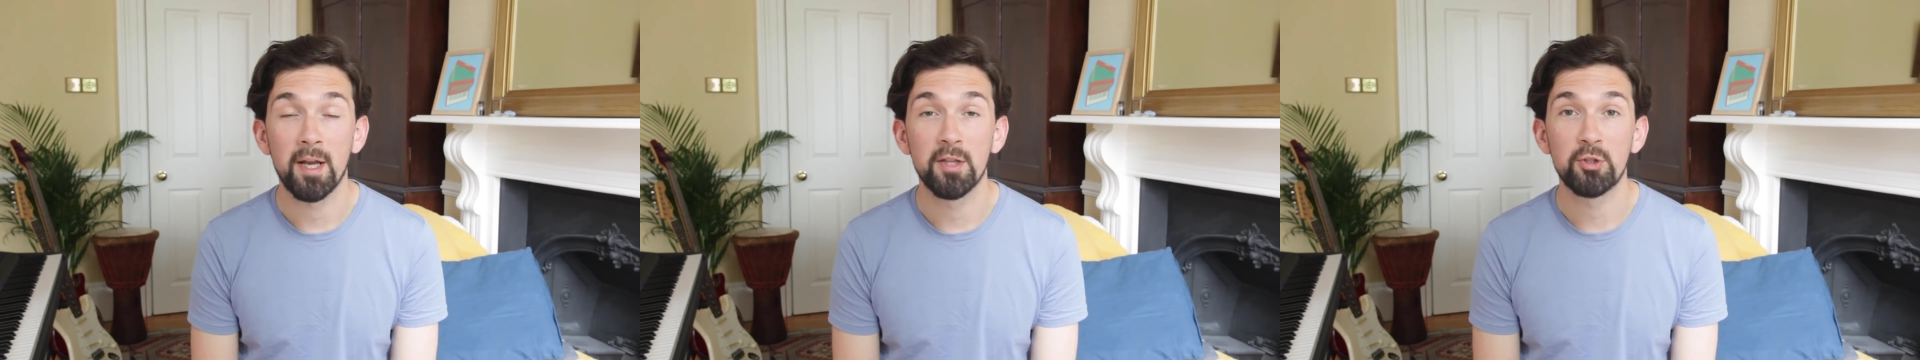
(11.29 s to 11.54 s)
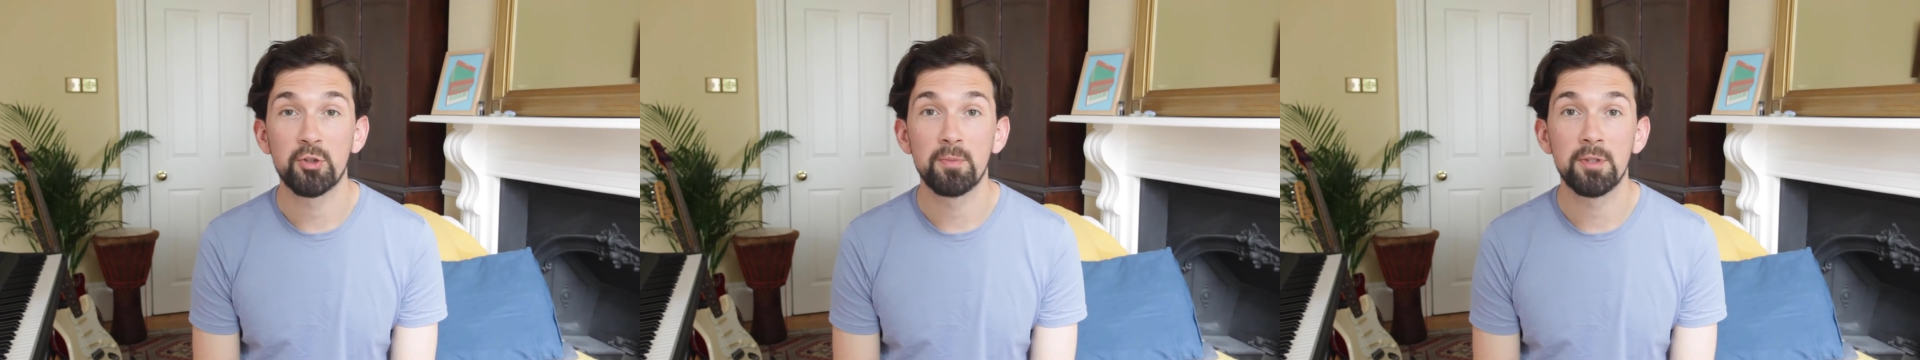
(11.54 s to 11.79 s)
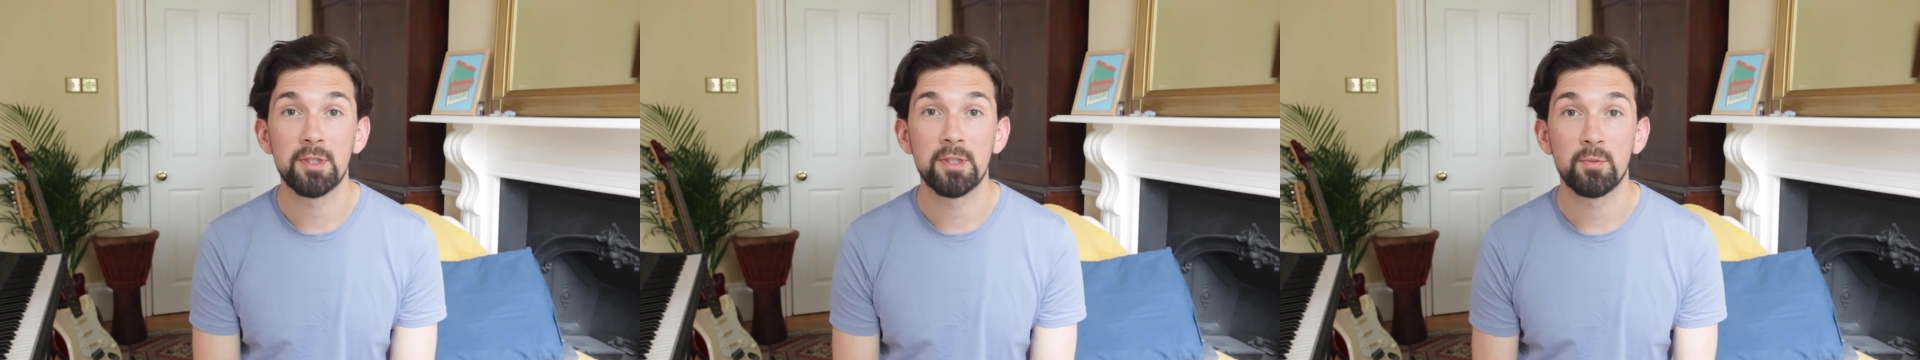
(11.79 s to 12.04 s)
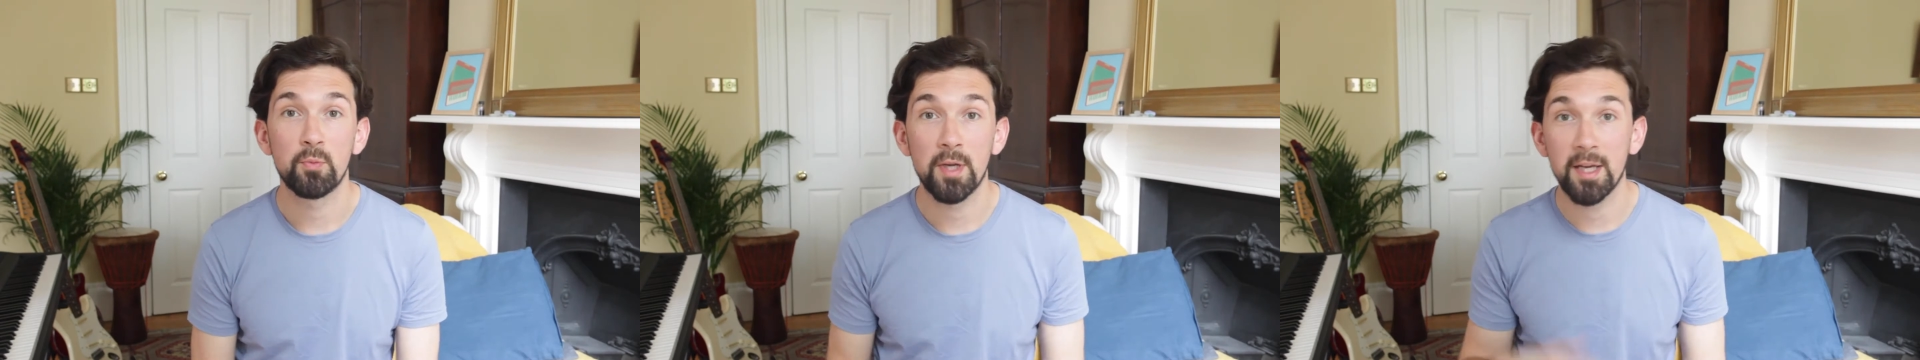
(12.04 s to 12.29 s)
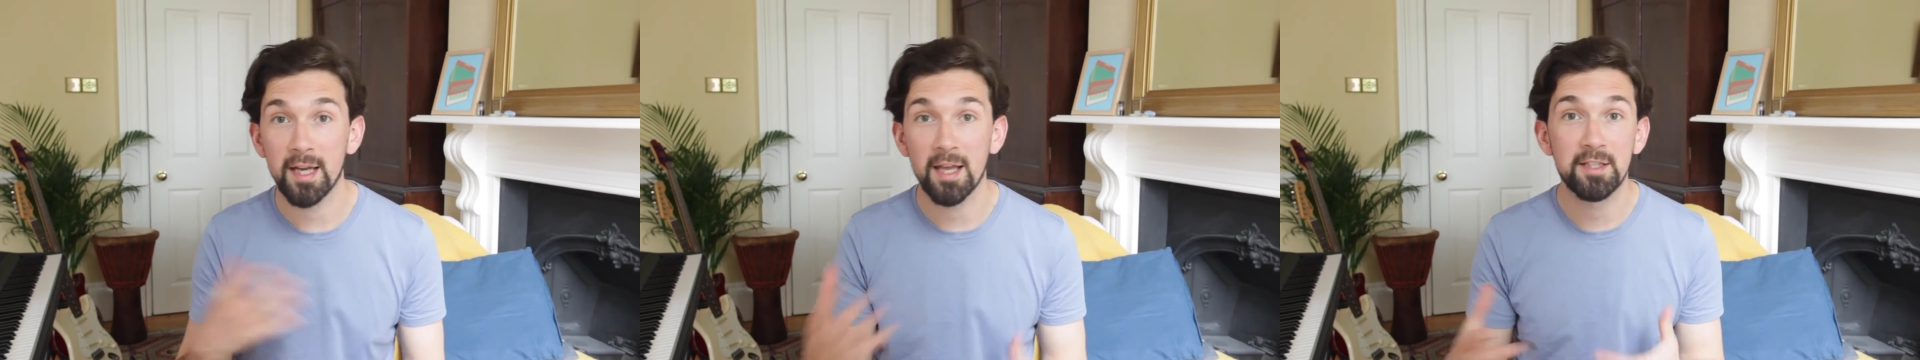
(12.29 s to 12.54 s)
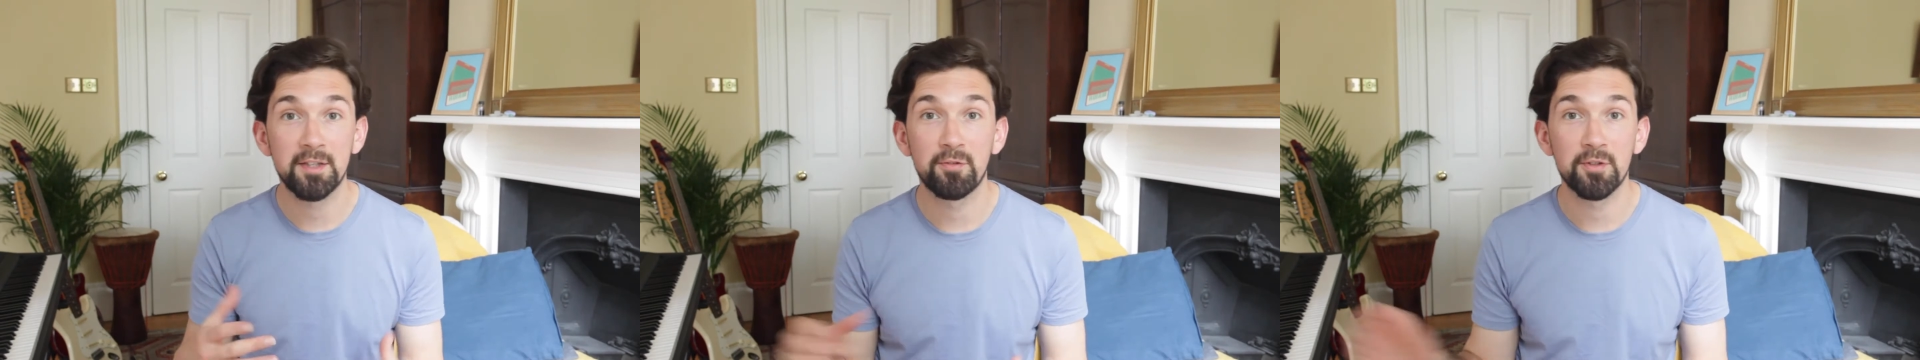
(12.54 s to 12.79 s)
instruments, we can
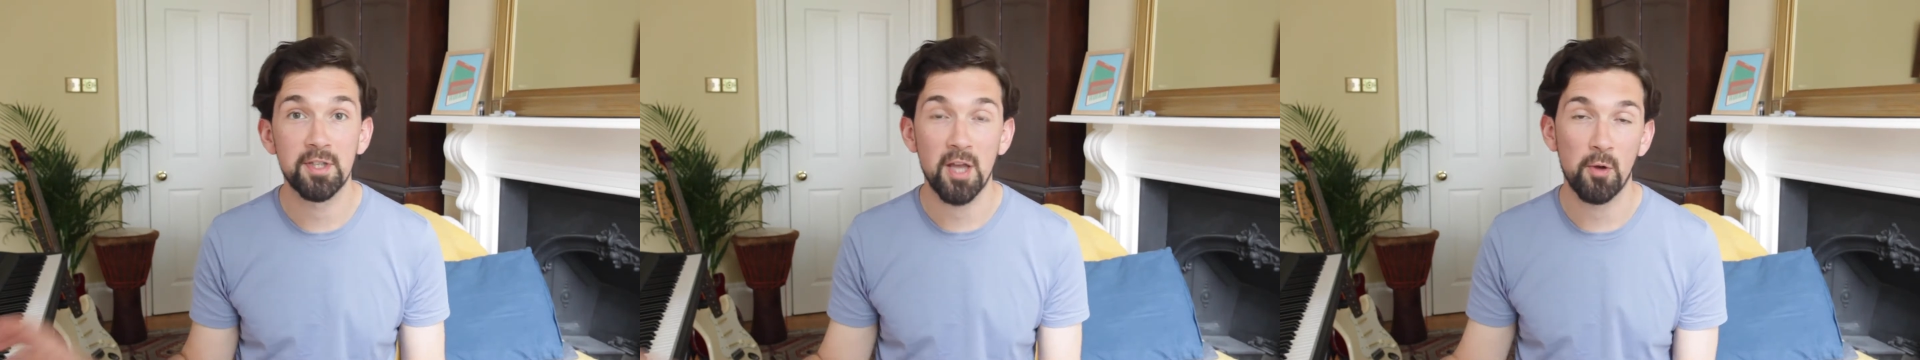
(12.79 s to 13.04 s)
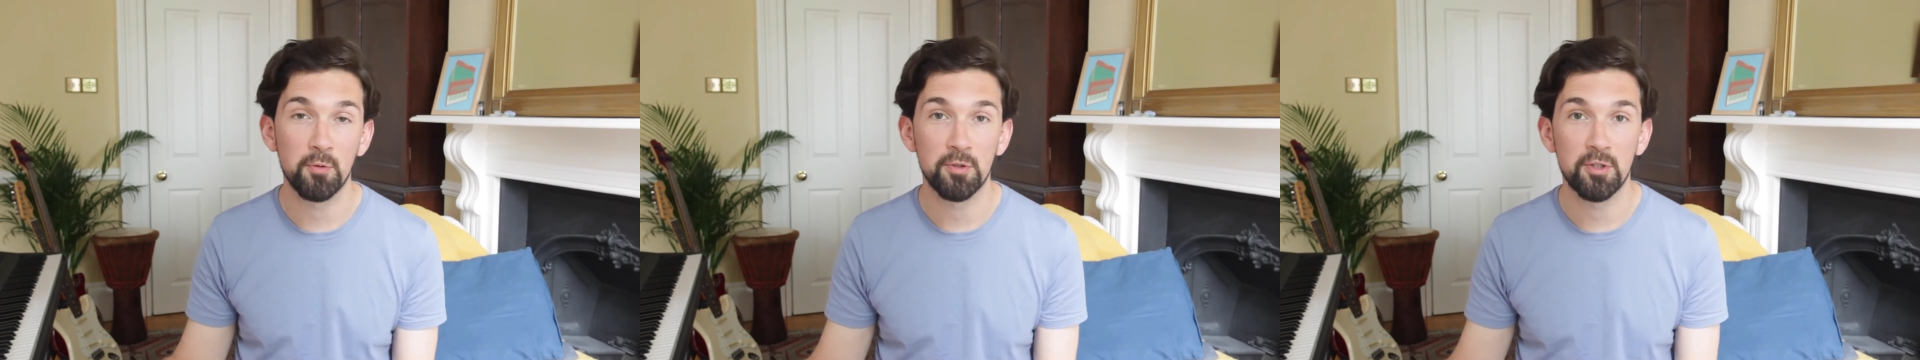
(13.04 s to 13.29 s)
get different sounds.